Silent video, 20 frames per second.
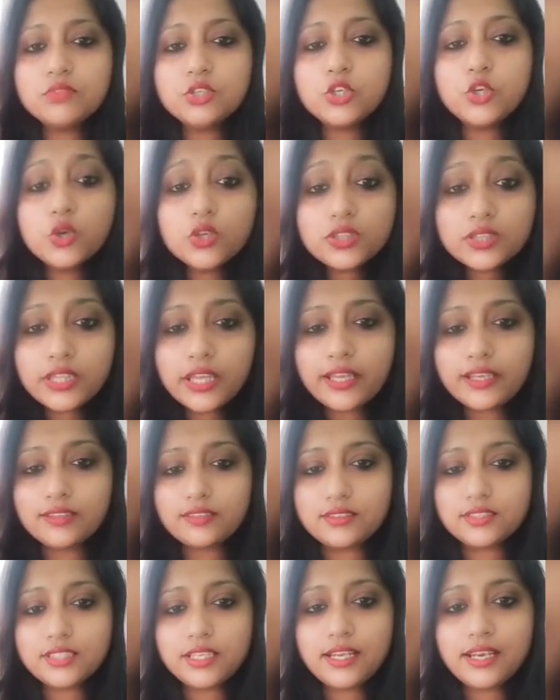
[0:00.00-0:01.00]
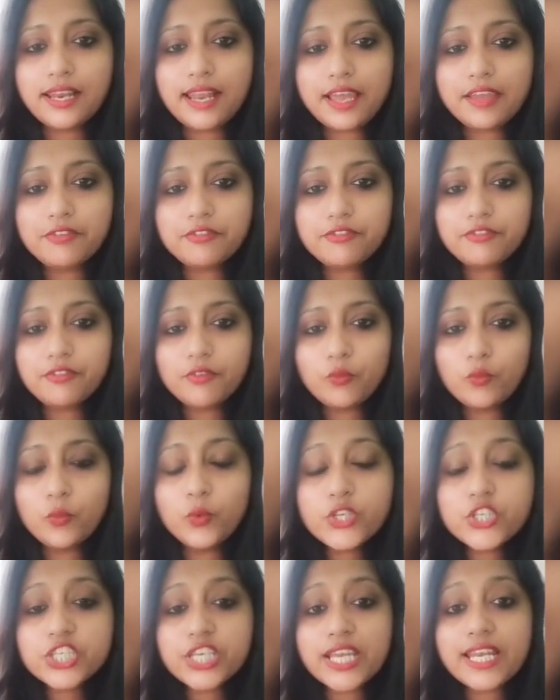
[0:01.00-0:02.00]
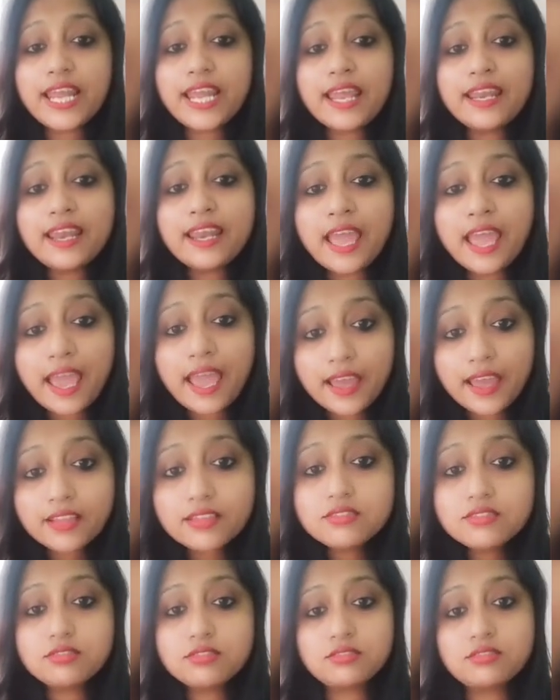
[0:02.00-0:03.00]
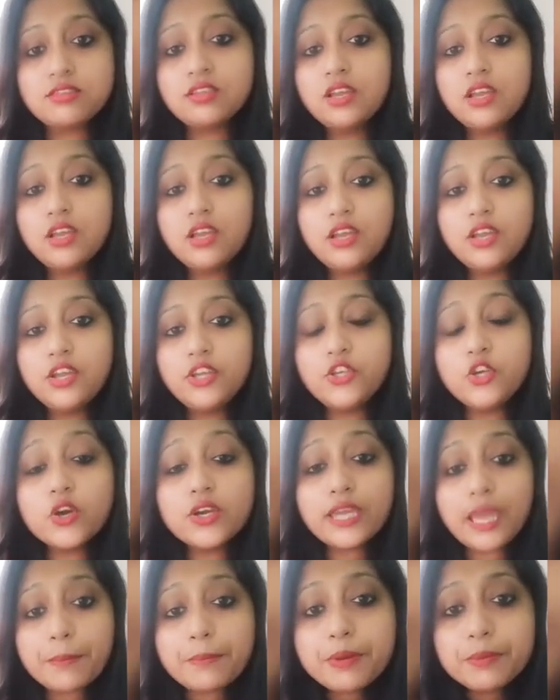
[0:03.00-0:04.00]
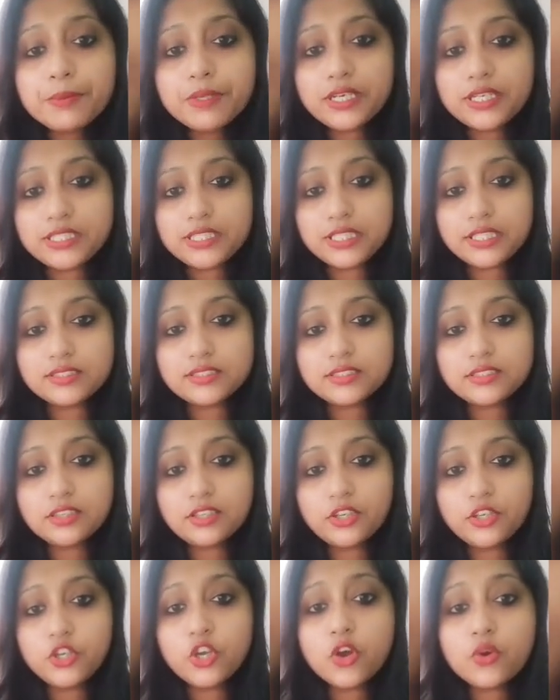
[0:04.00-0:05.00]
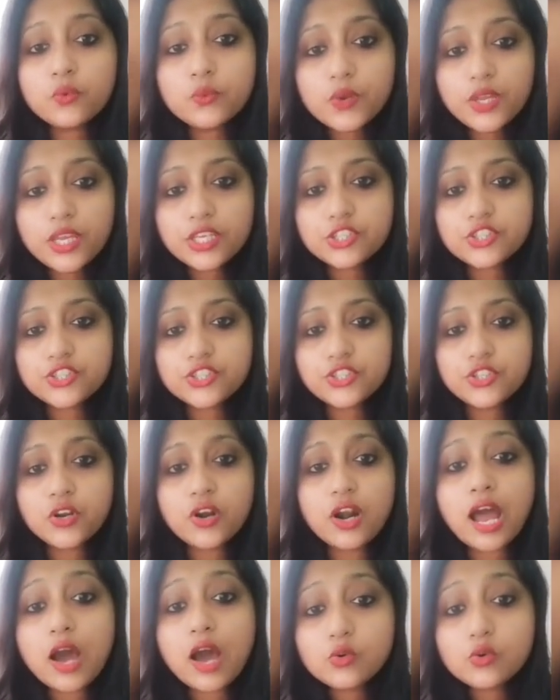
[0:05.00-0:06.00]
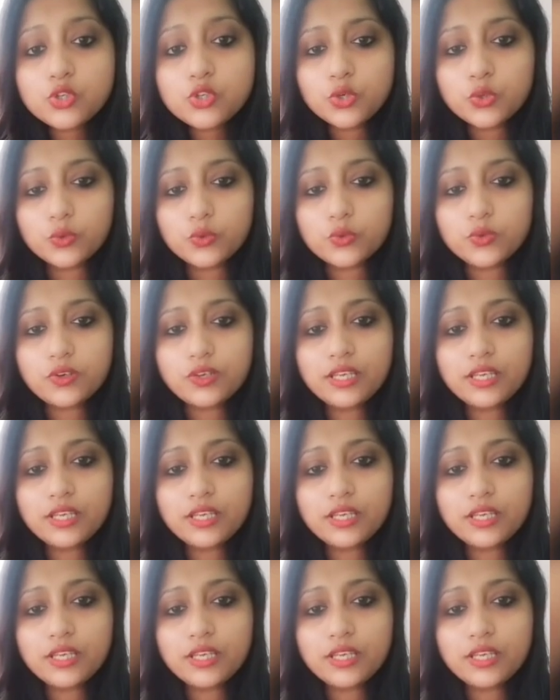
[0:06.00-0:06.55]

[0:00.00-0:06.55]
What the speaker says: good things in life which can enhance your capabilities, your reach, your outlook.